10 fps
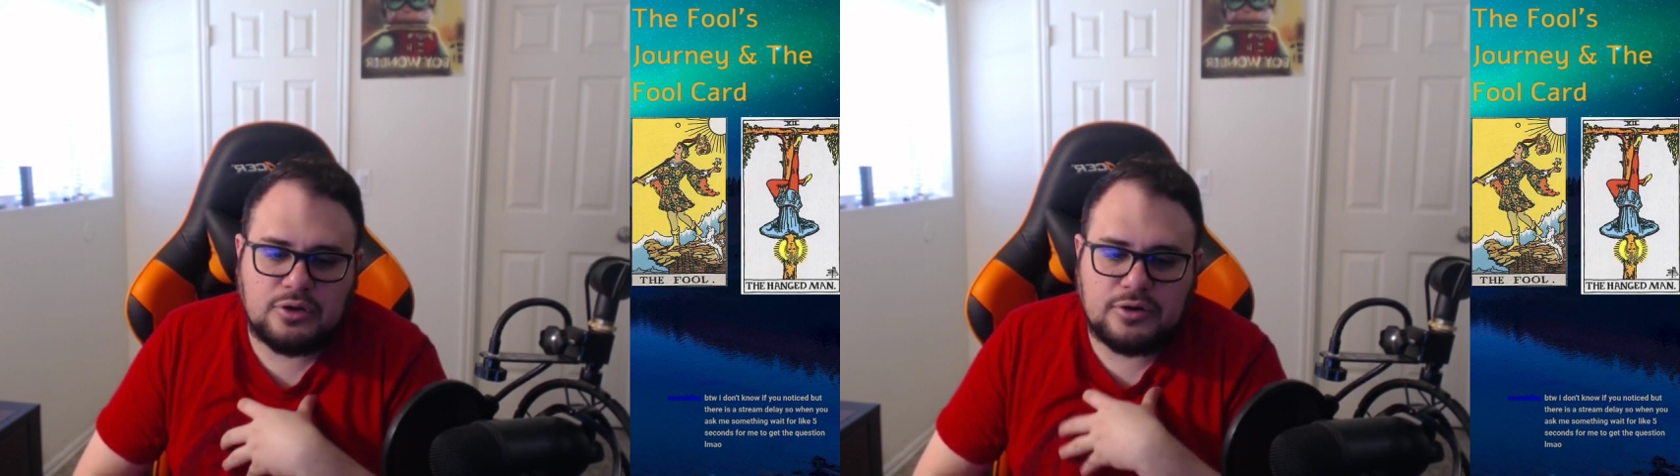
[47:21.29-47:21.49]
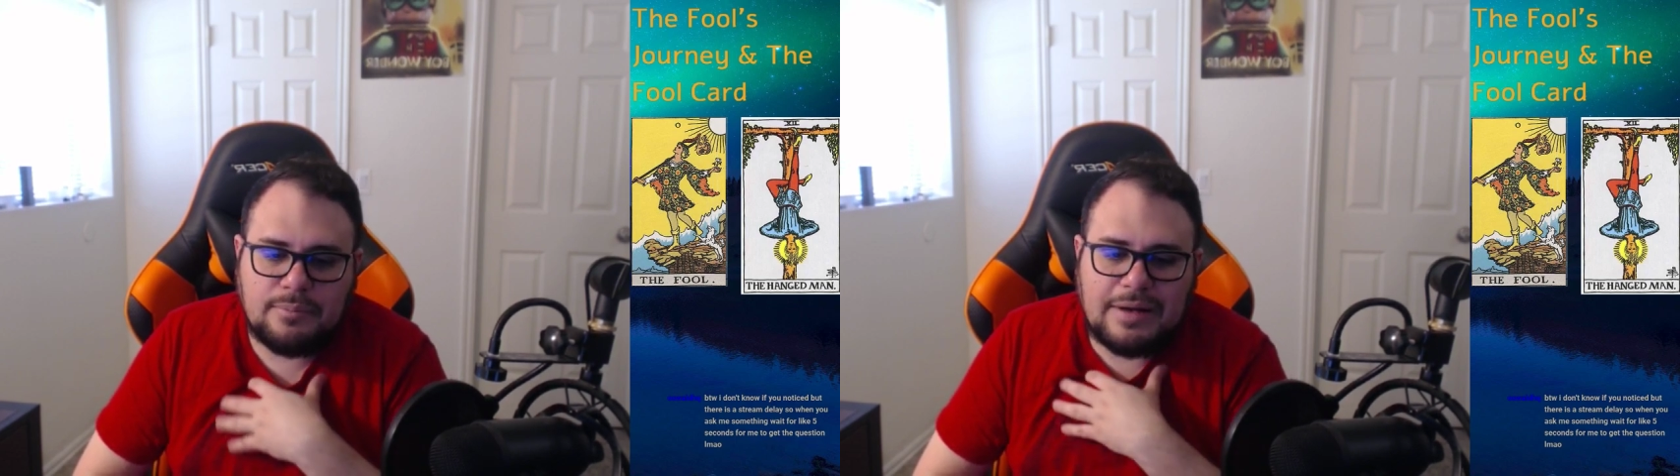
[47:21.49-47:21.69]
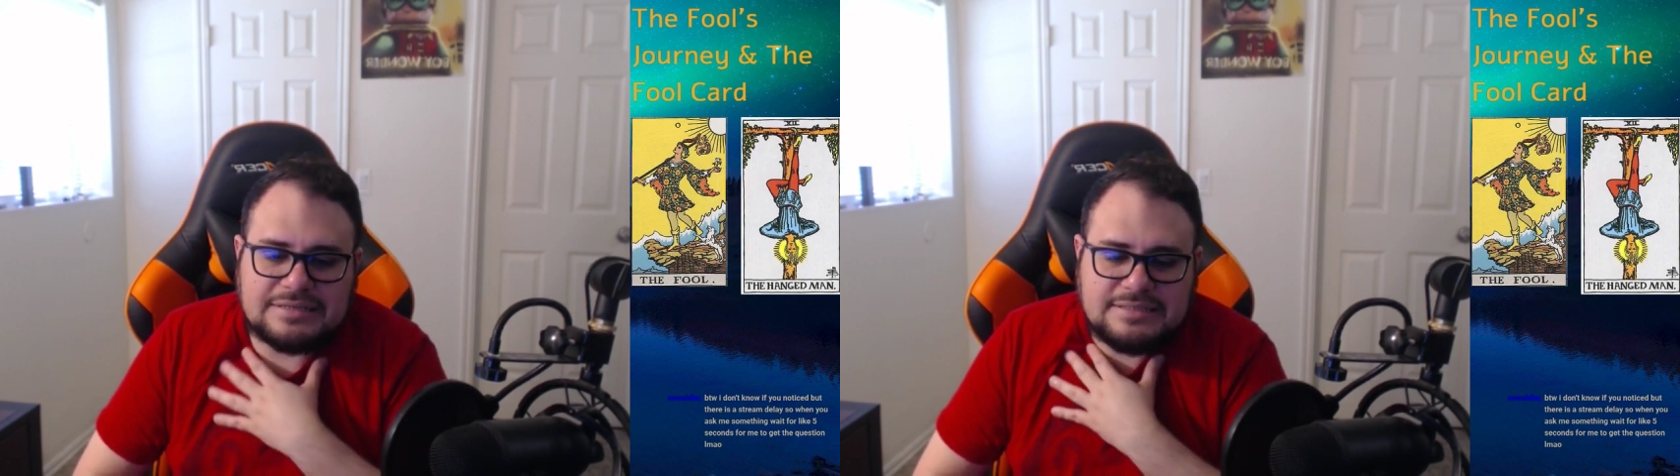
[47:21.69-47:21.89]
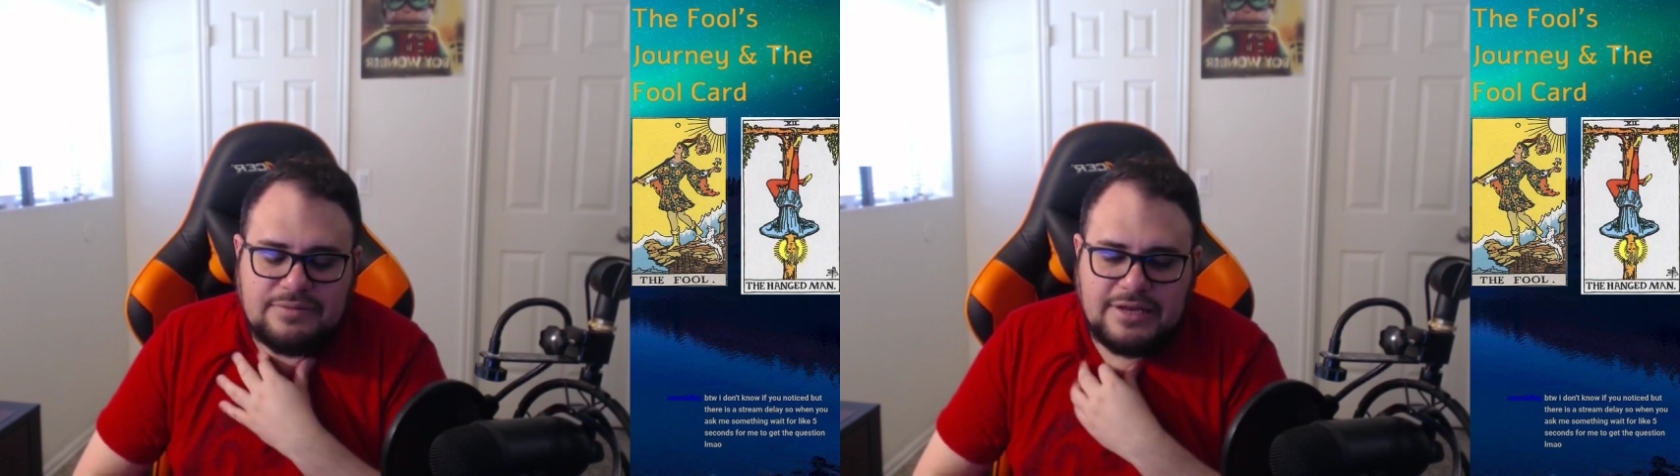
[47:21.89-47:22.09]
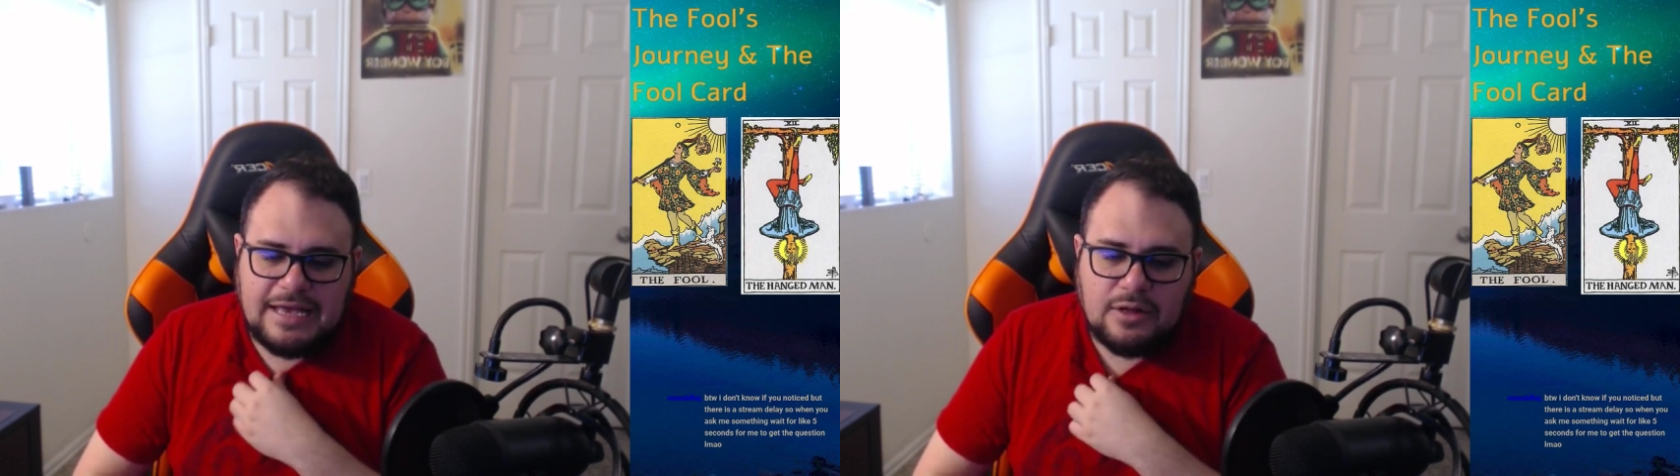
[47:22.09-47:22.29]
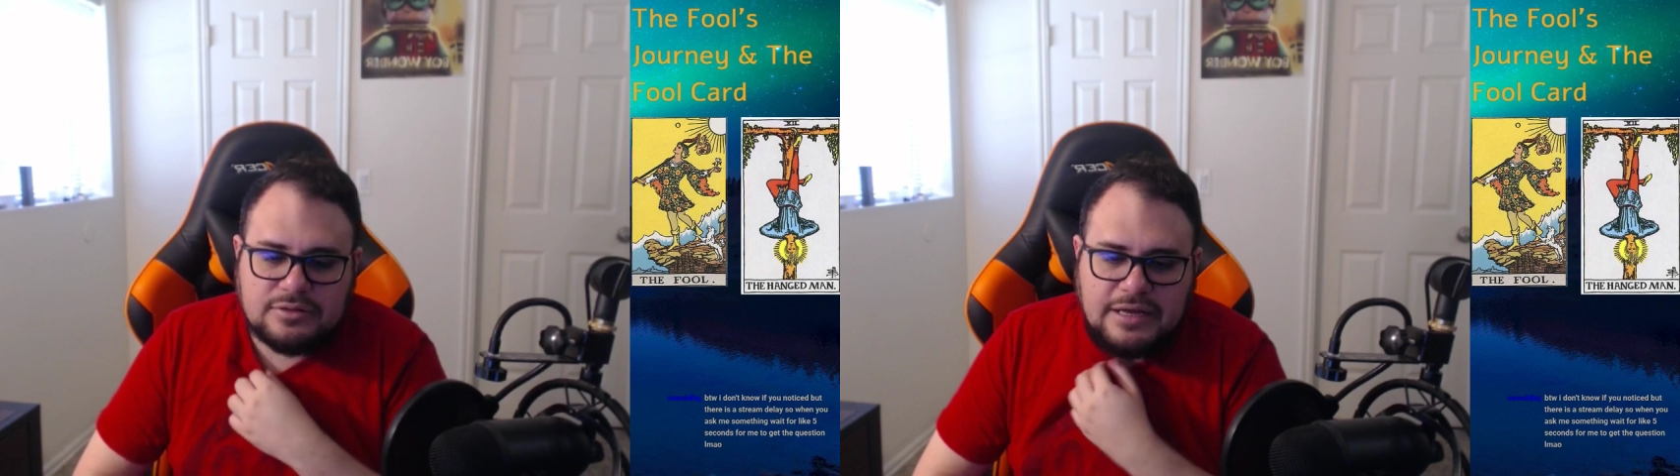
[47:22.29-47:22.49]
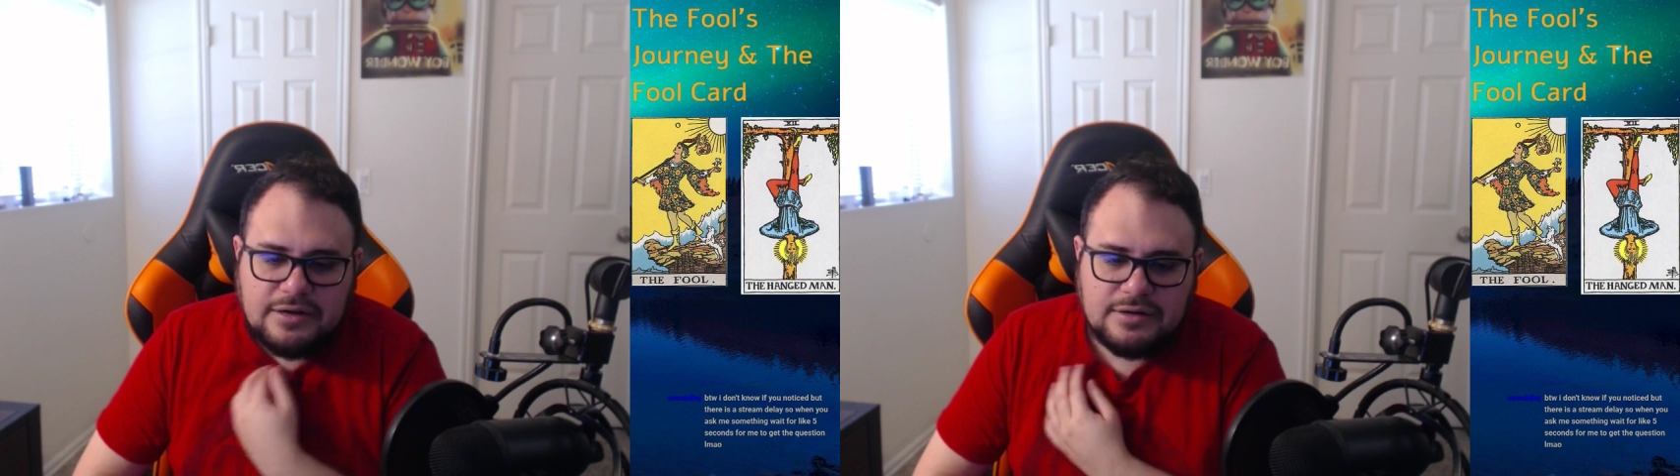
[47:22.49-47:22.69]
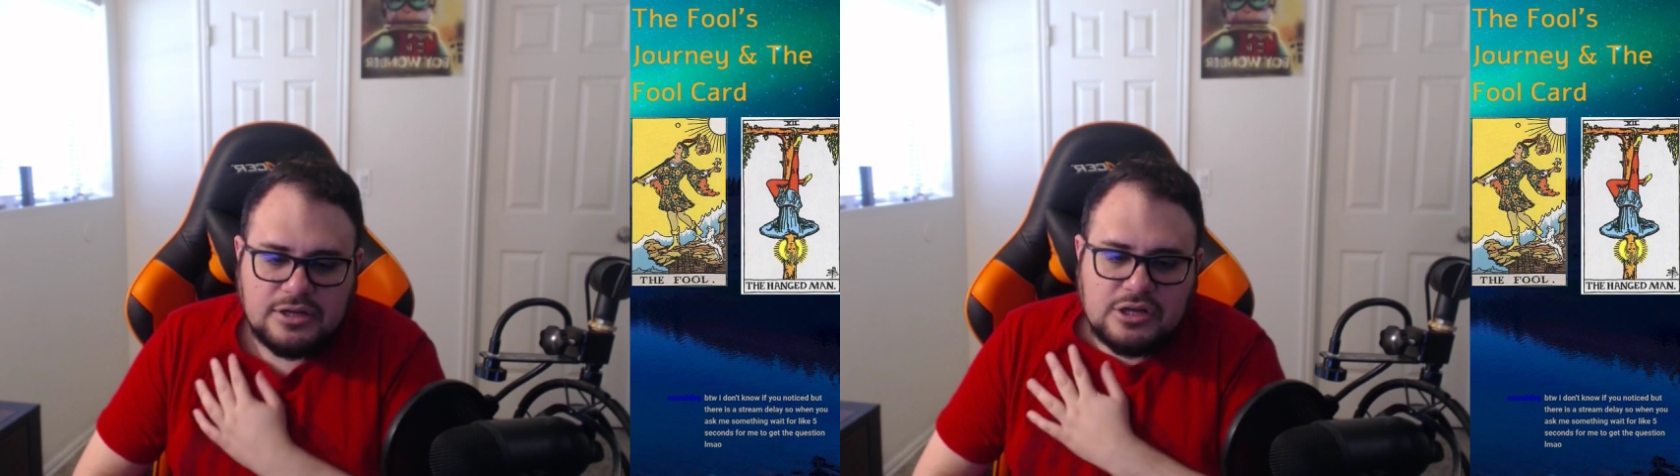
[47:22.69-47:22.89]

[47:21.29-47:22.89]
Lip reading: good and positivity out there,